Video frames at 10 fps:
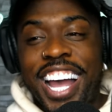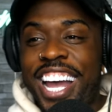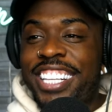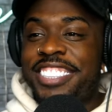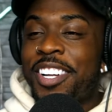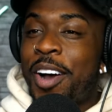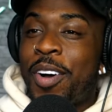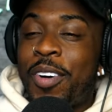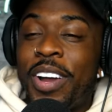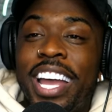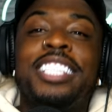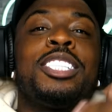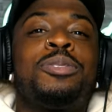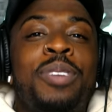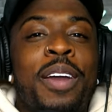And so it
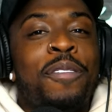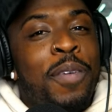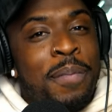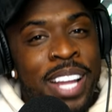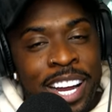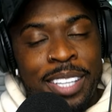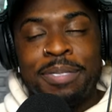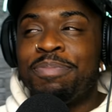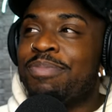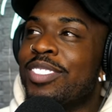just went from there.